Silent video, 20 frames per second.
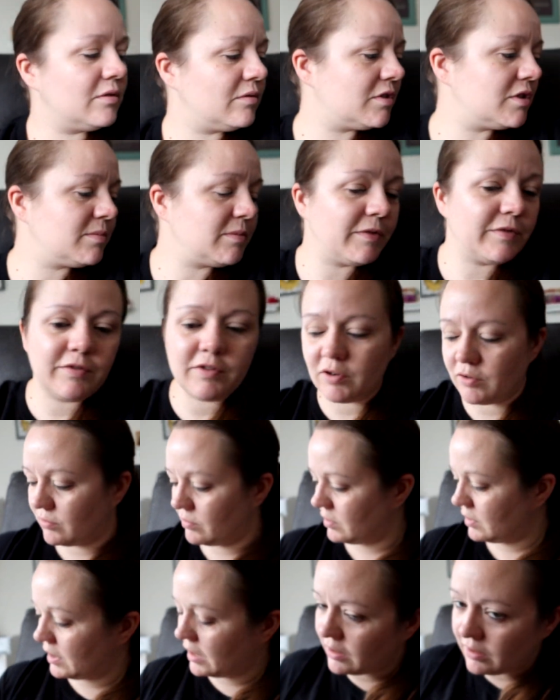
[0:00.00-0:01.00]
Where's my
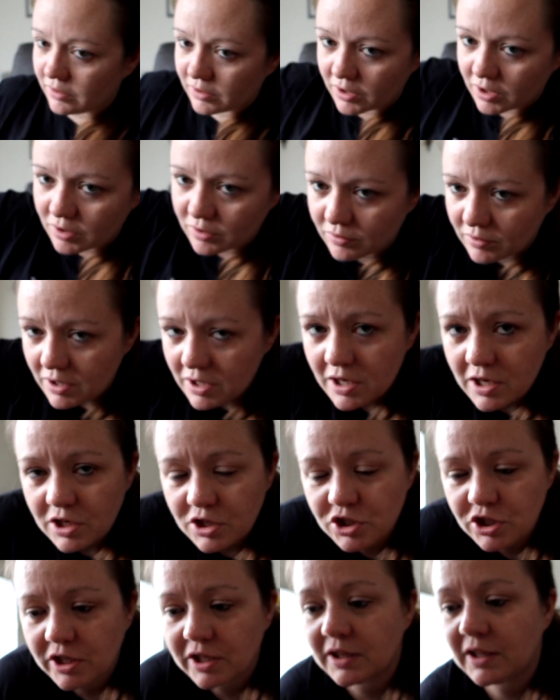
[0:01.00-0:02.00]
phone? I don't know.
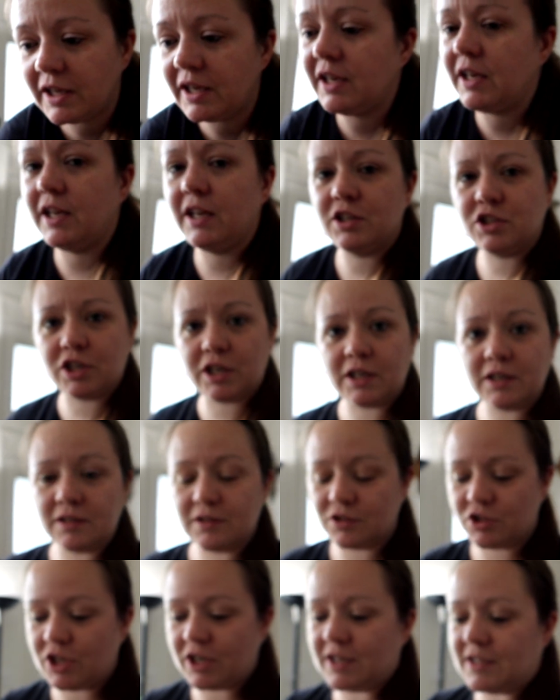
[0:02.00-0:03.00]
Chicken lady,
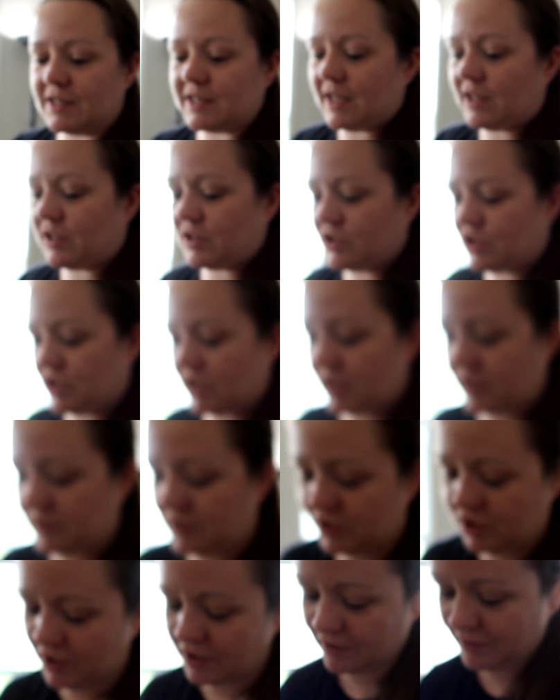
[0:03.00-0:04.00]
chicken, chicken salad,
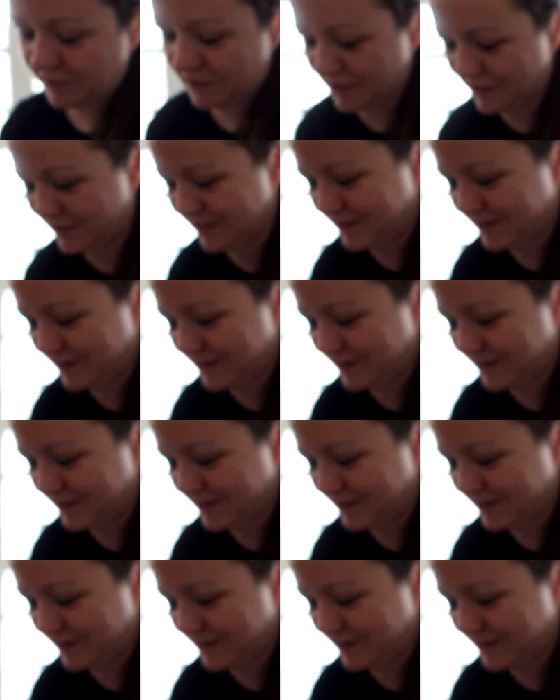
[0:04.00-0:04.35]
chicken, chicken,